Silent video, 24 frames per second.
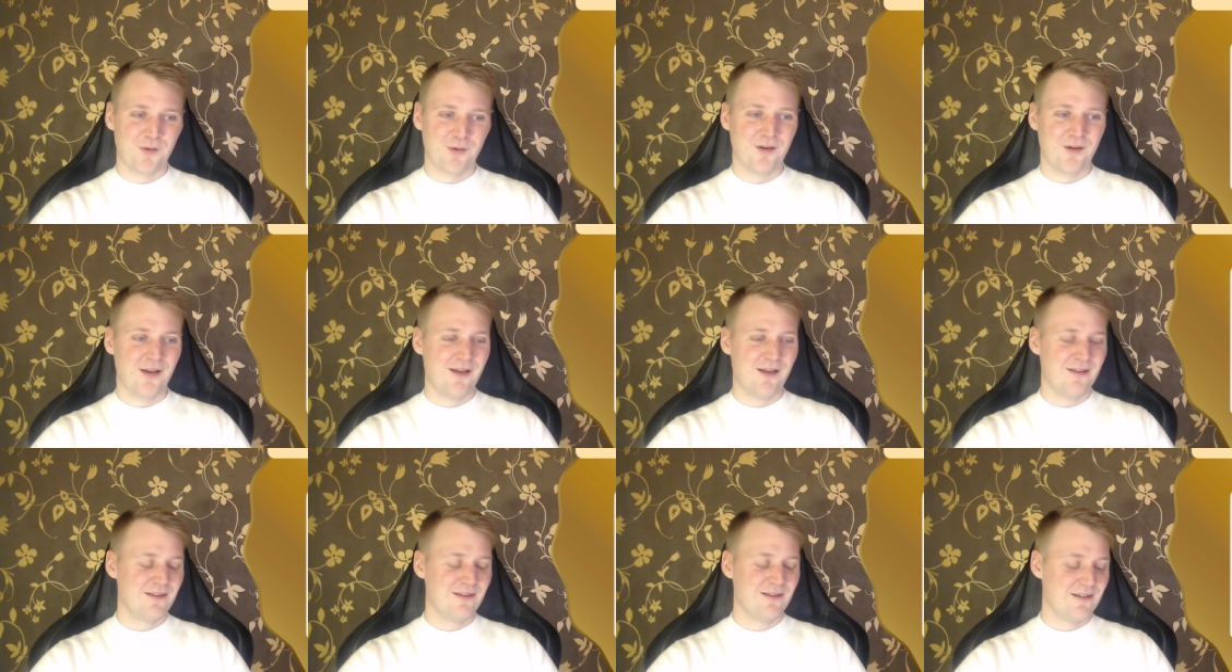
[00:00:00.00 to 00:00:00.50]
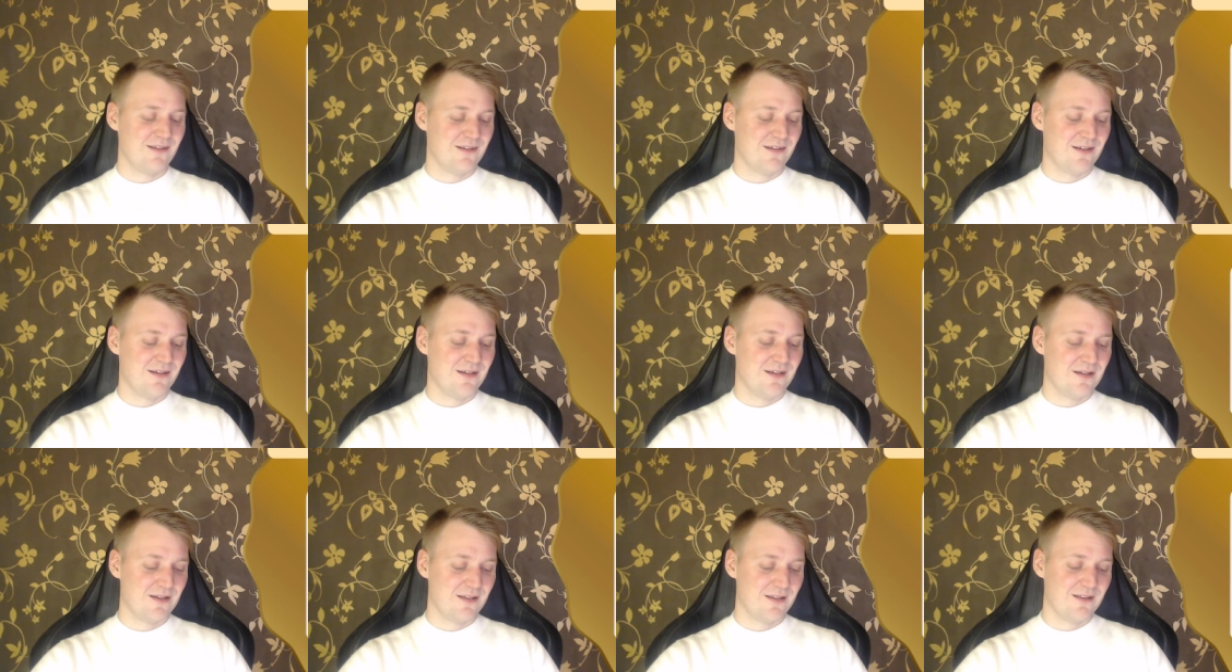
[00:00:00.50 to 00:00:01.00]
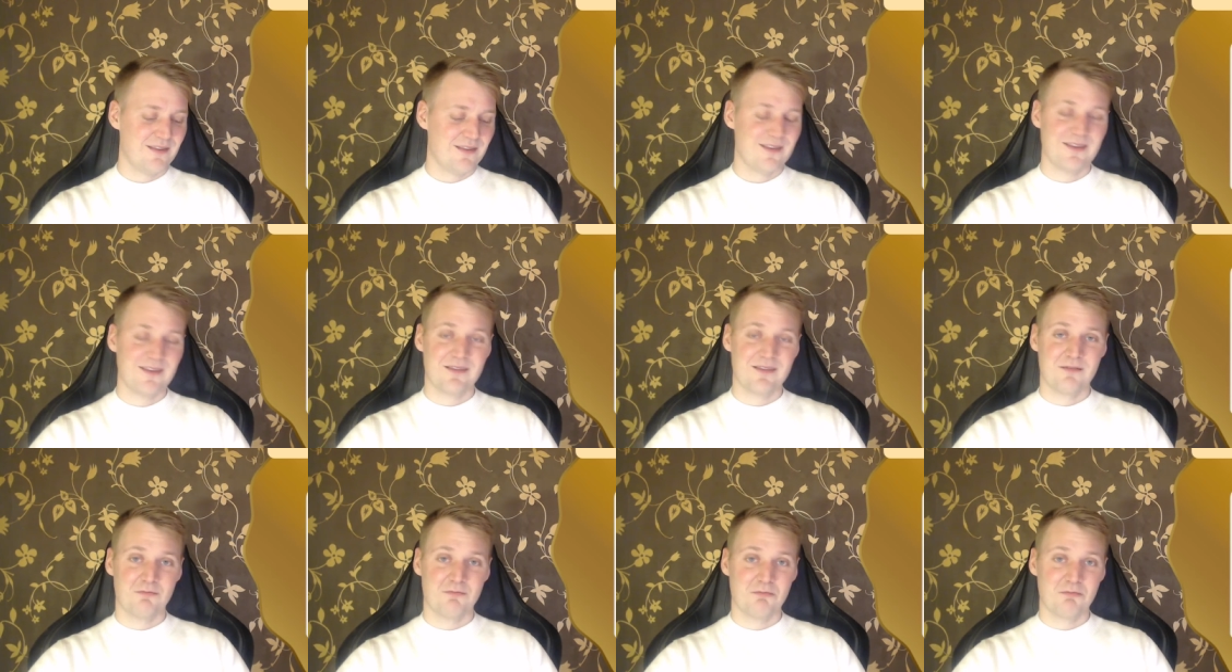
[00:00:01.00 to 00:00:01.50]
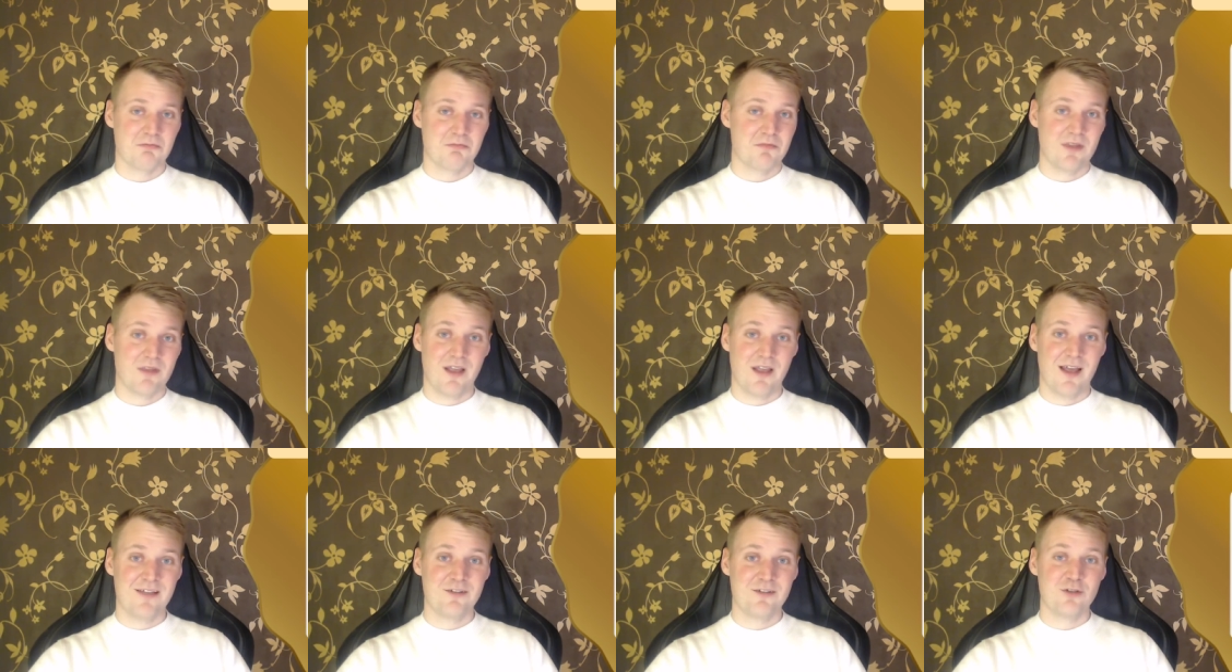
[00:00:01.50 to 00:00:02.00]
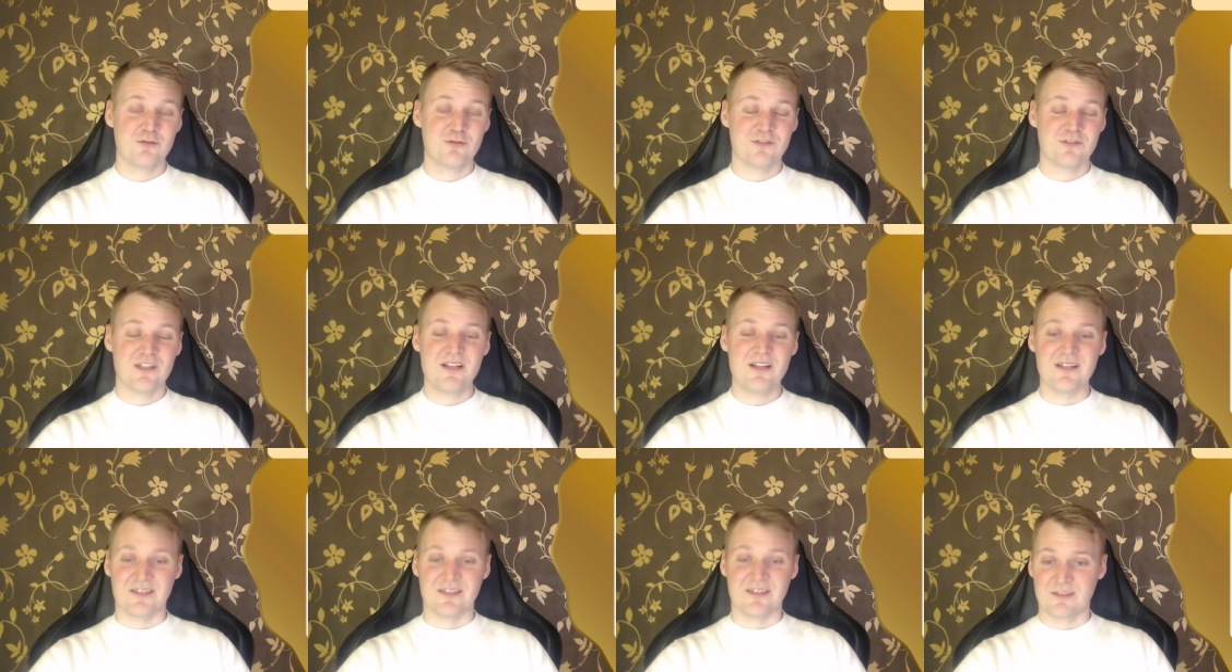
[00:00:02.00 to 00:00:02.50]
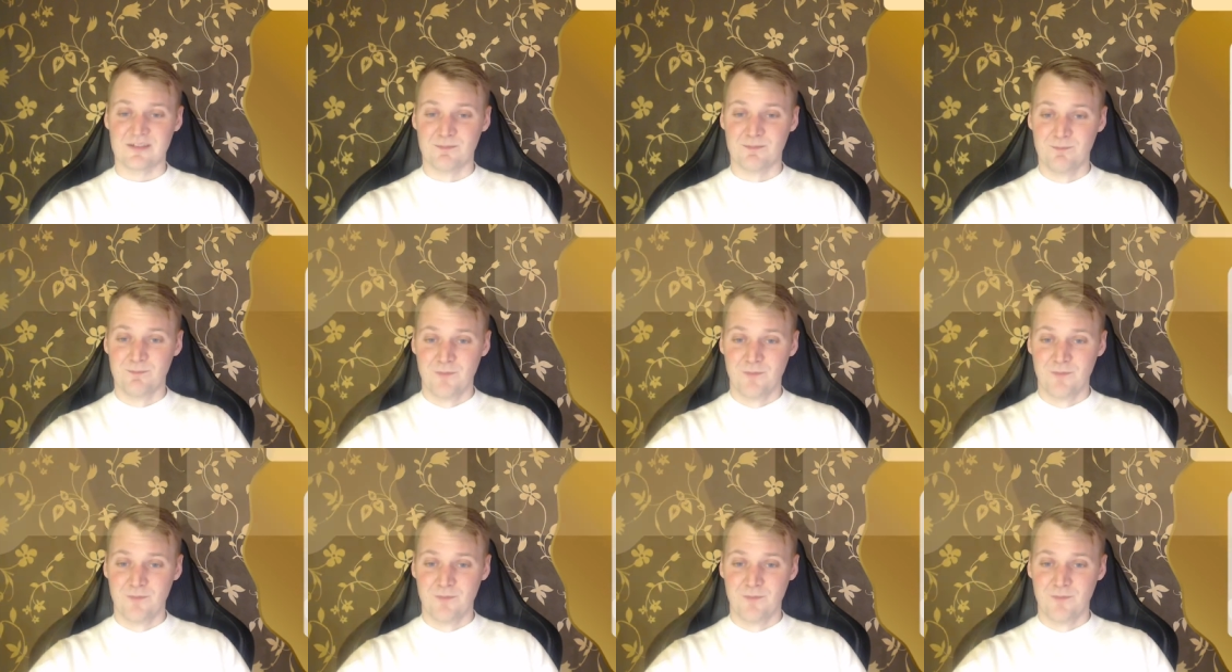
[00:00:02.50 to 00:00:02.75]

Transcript: and use these